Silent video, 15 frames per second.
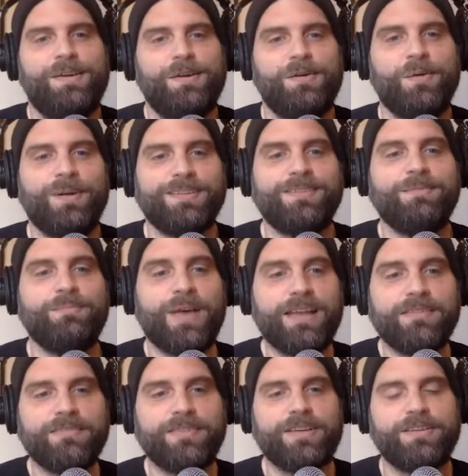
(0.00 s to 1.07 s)
going to
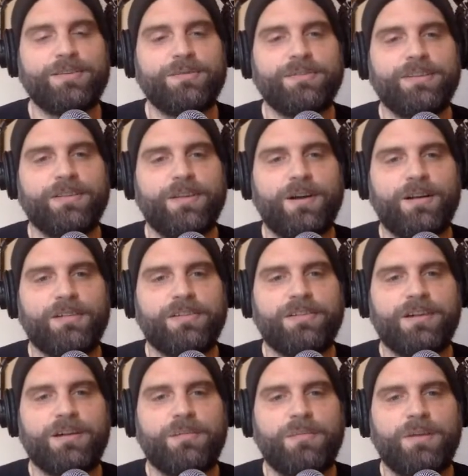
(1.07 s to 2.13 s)
benefit you in the long
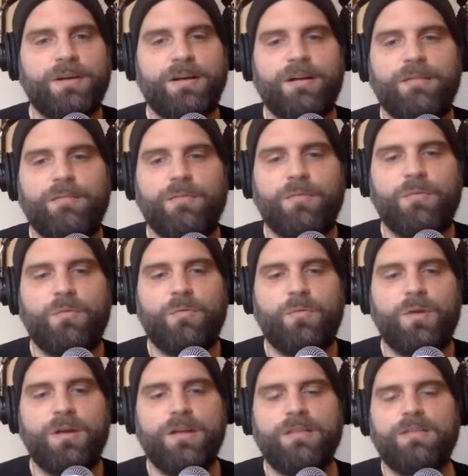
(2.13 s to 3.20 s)
term.
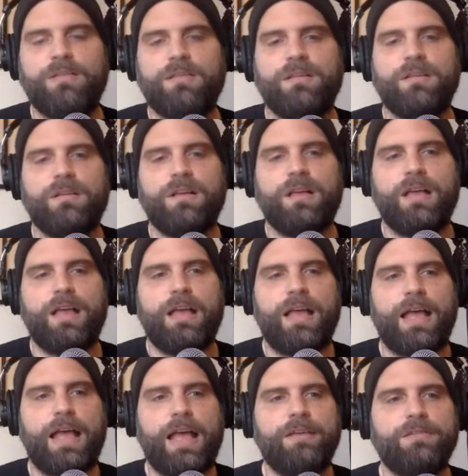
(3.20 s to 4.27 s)
What
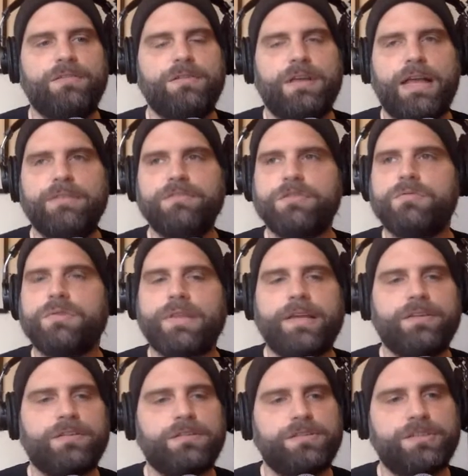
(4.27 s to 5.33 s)
has your
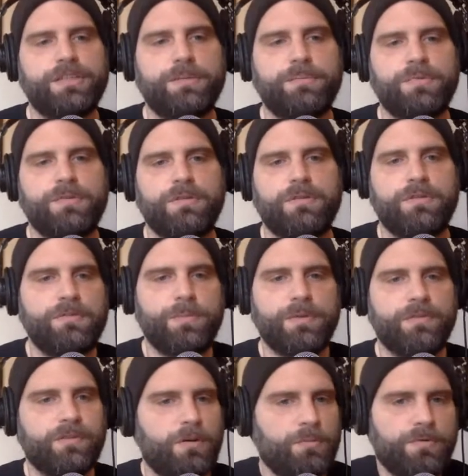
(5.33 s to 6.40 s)
relationship? So you've been
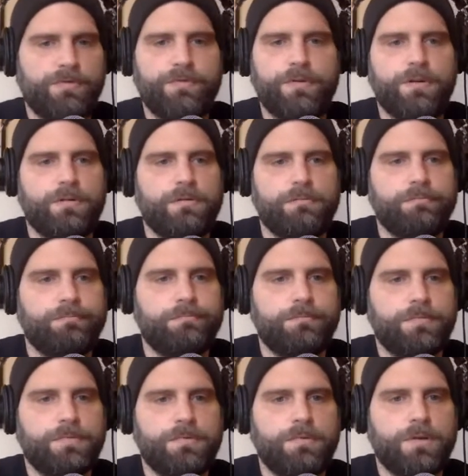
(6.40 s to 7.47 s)
sober for
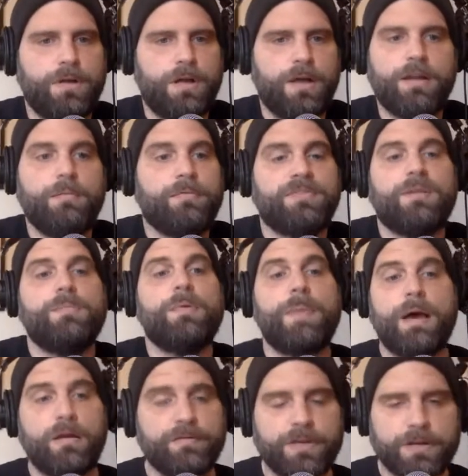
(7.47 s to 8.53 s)
some
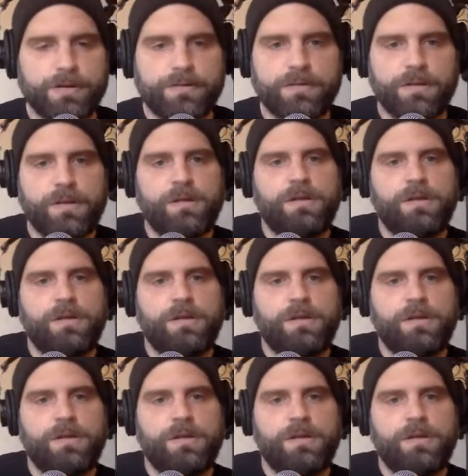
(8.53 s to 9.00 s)
amount of years.